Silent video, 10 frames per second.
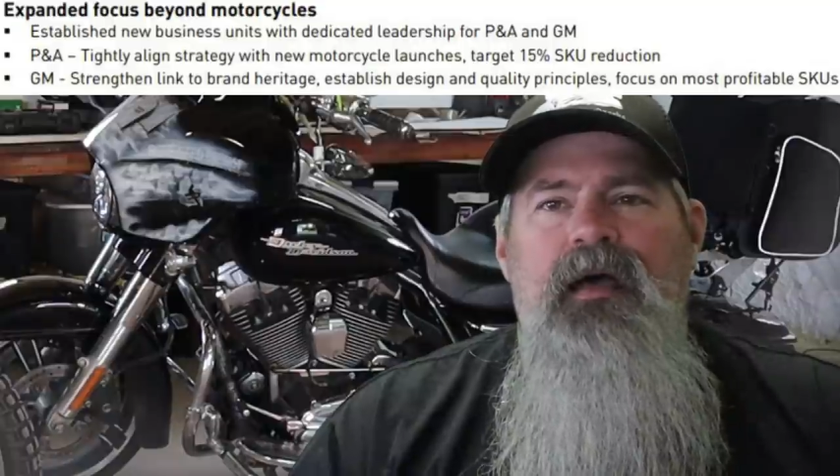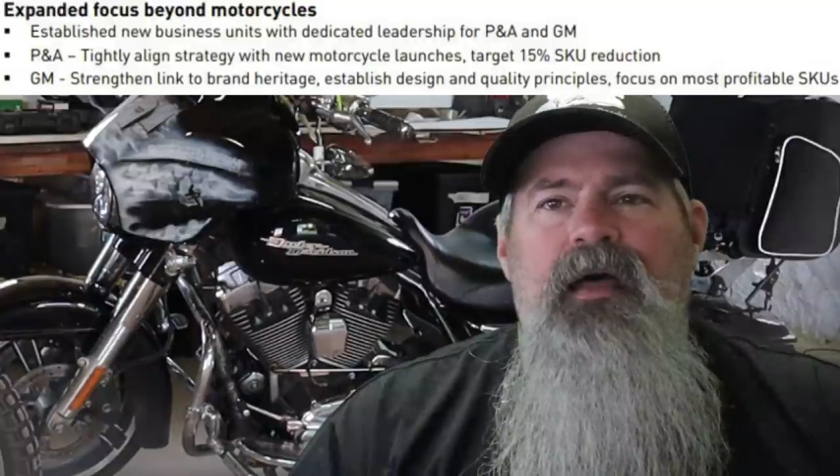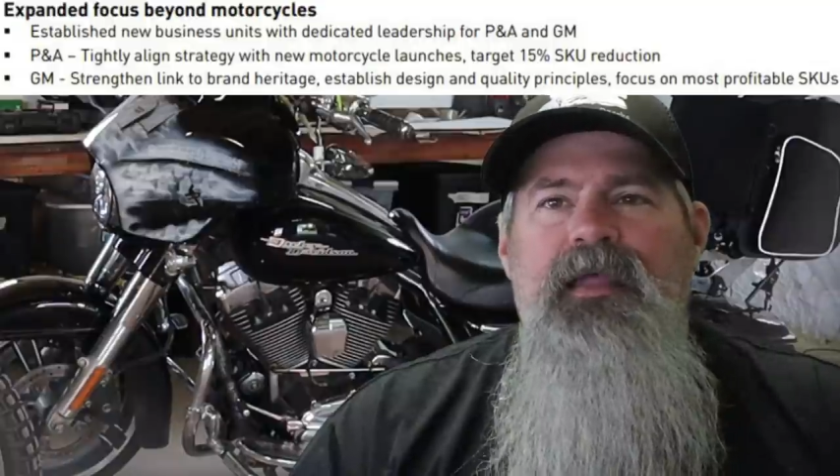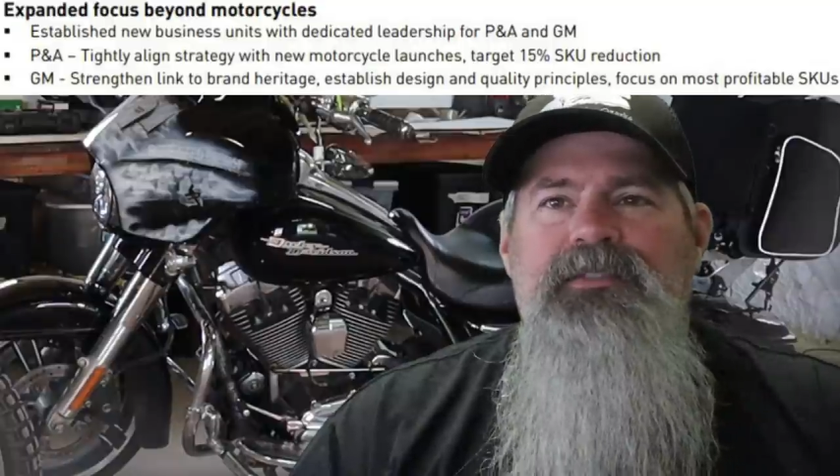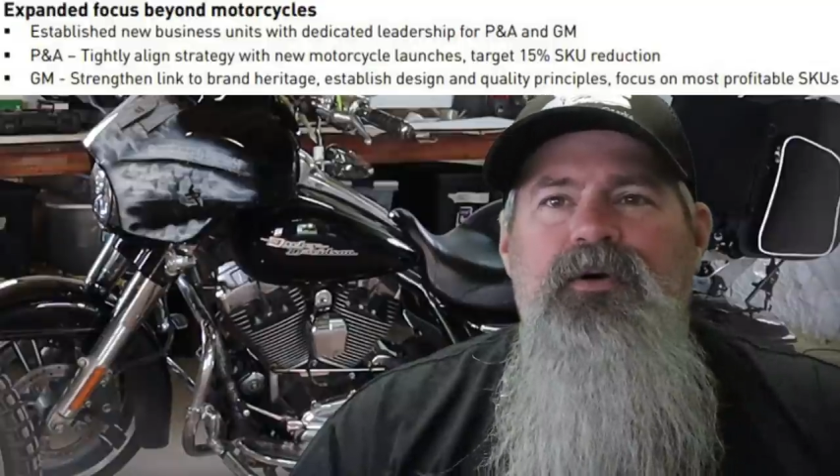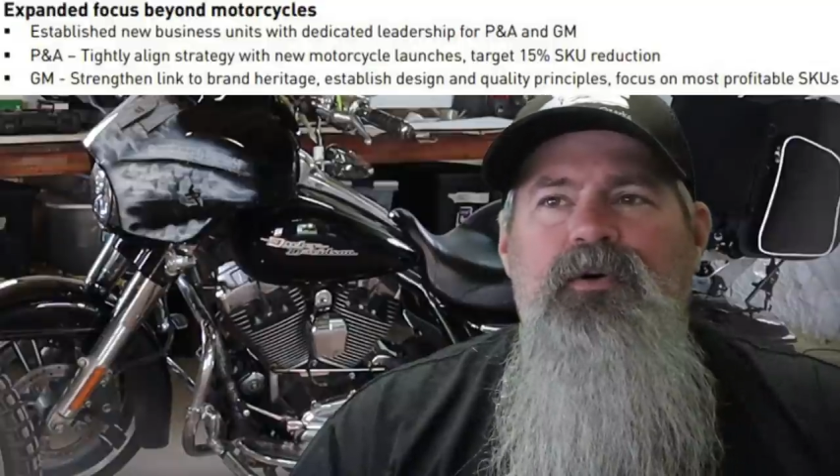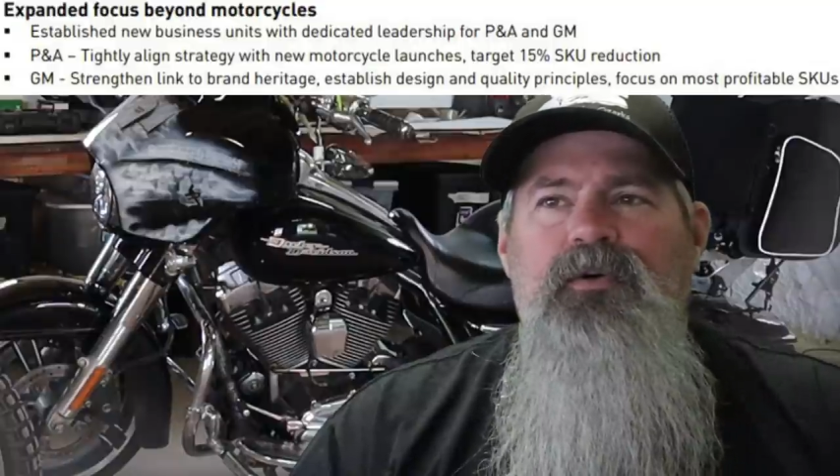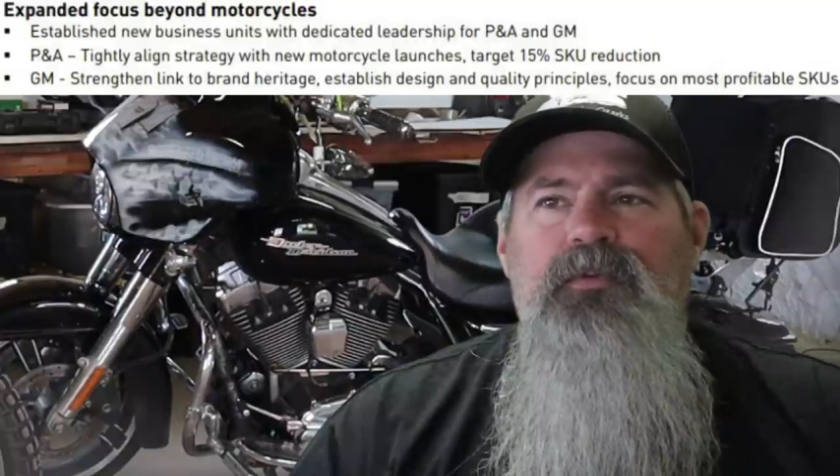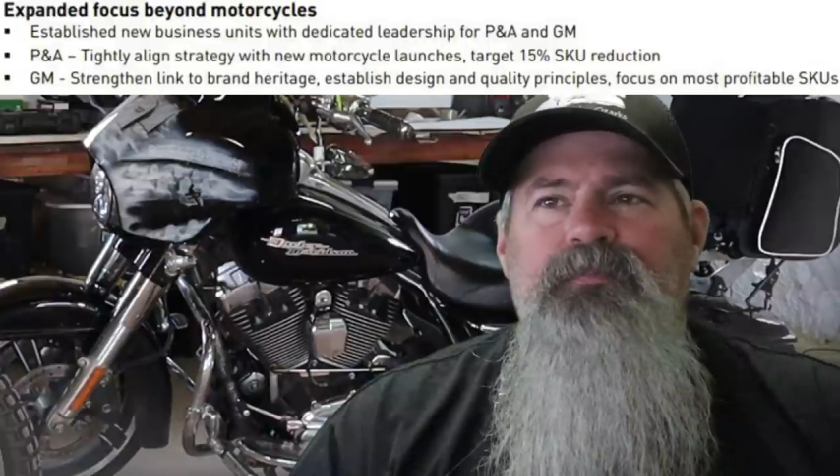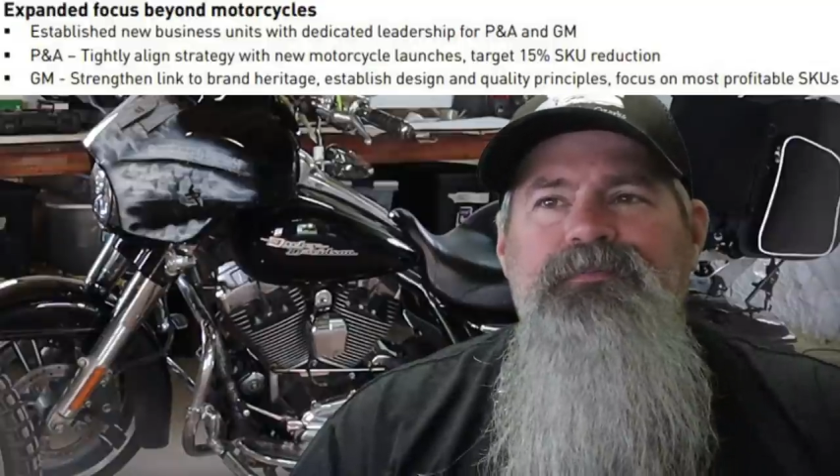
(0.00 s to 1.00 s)
And this
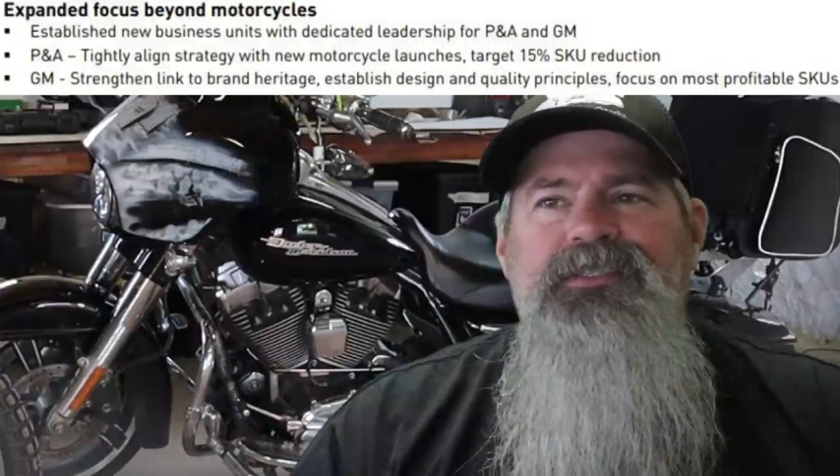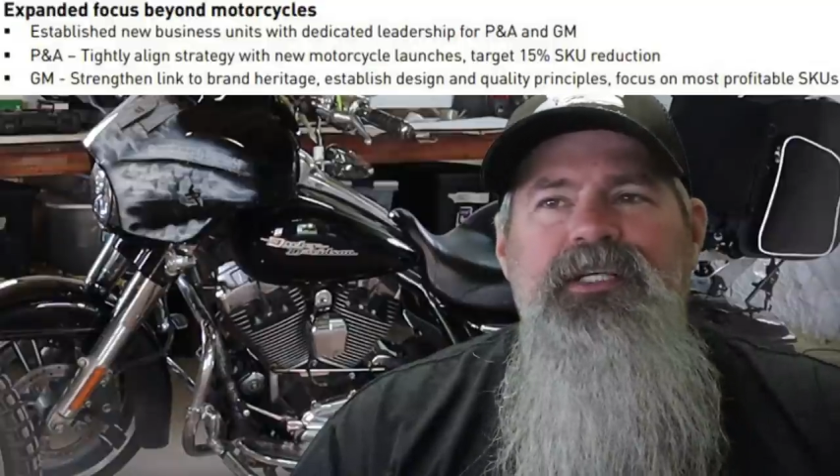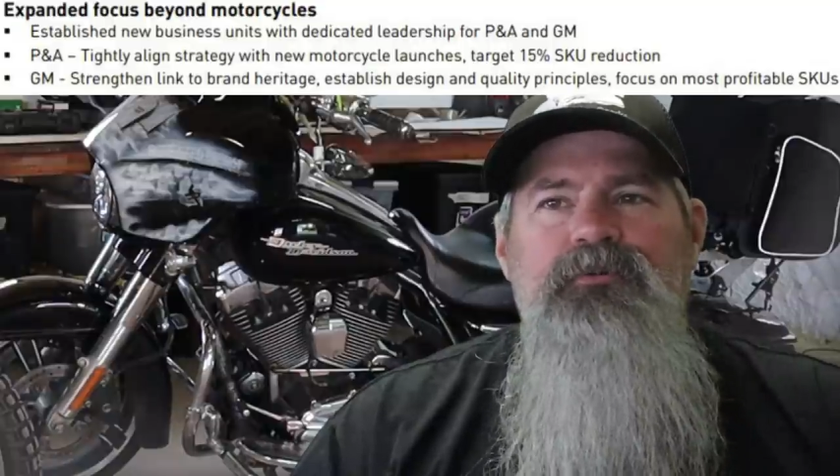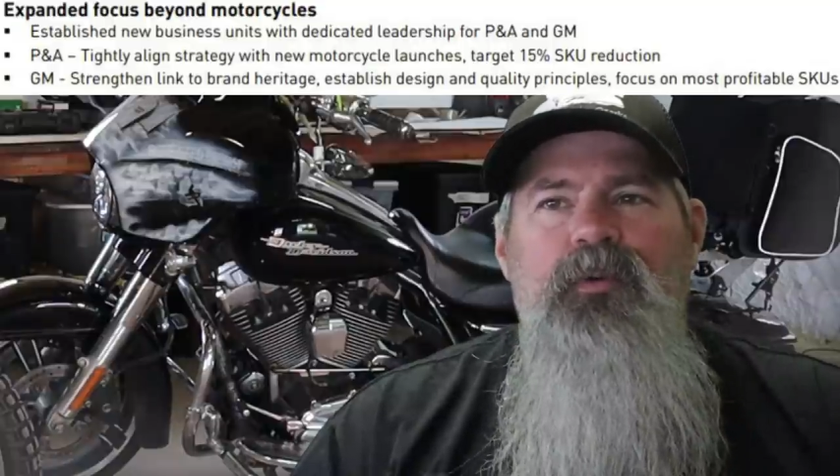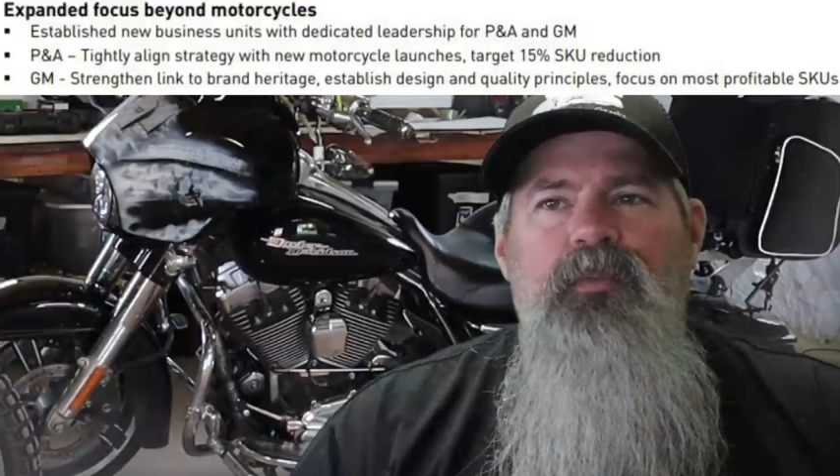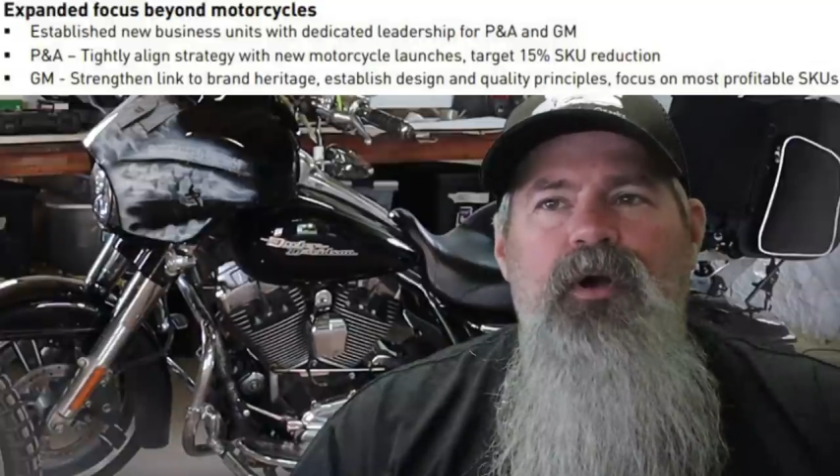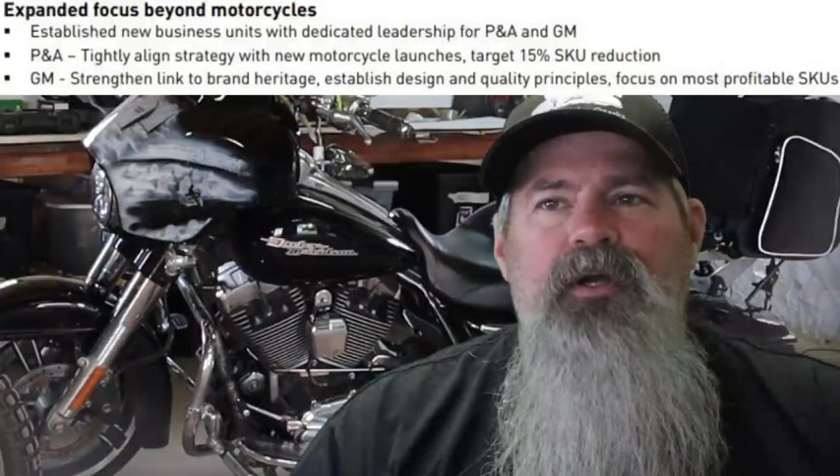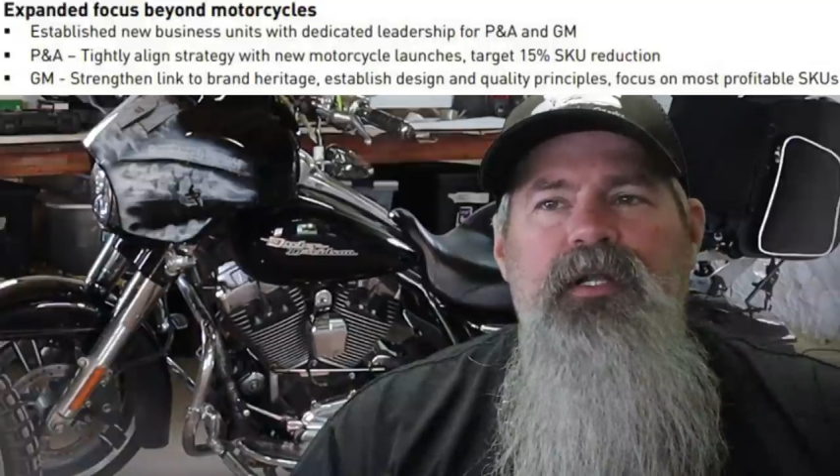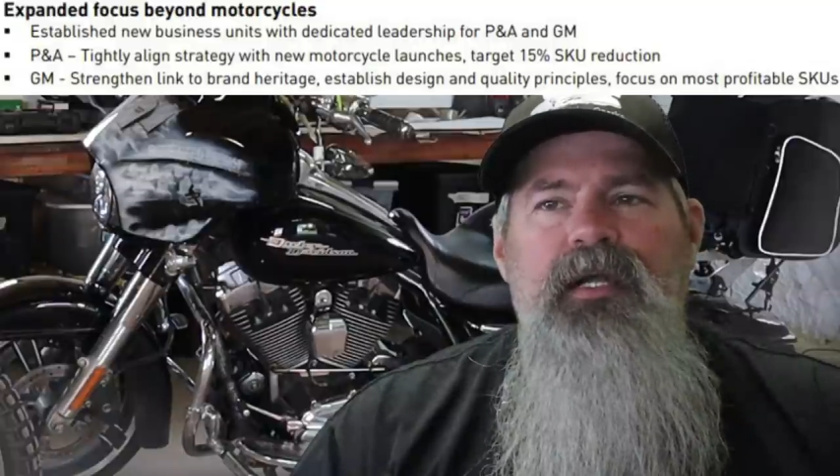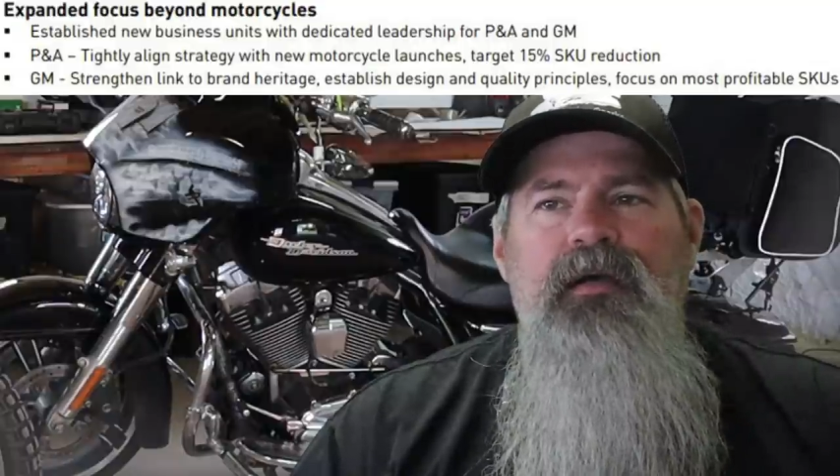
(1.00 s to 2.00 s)
whole general
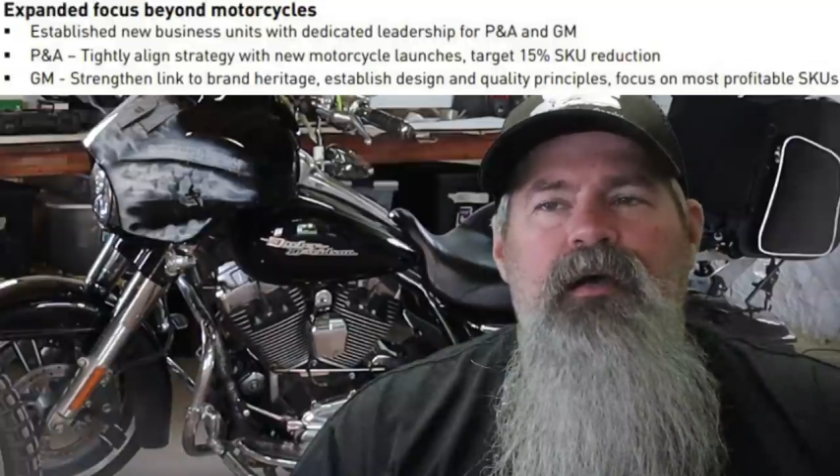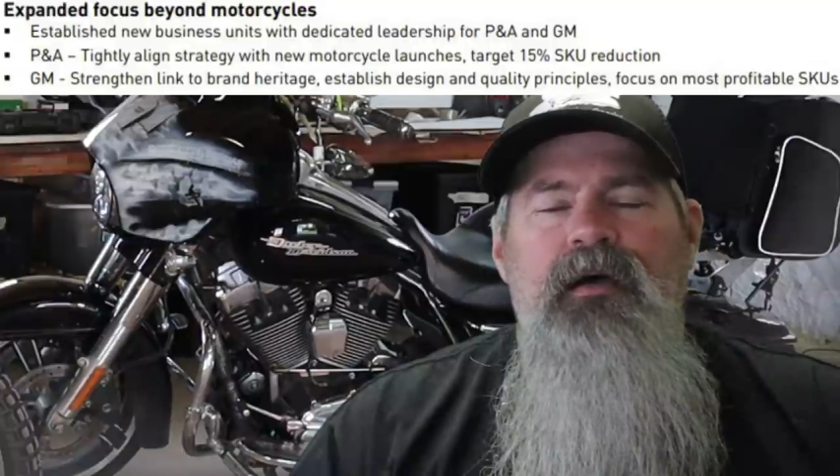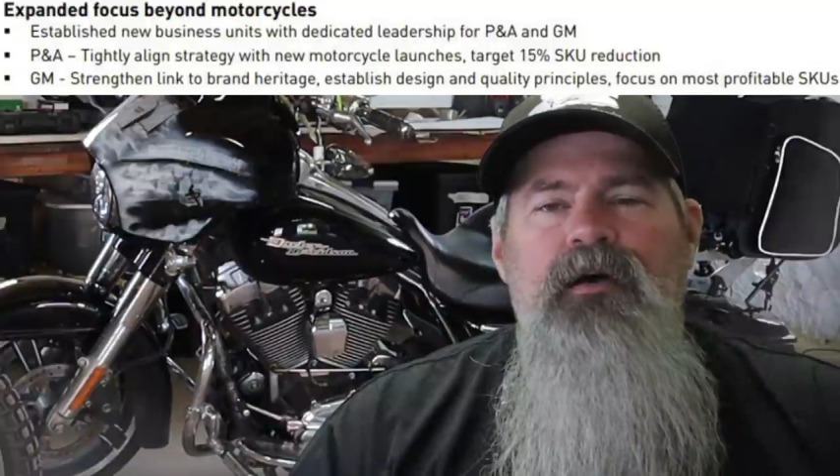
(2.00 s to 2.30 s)
marketing,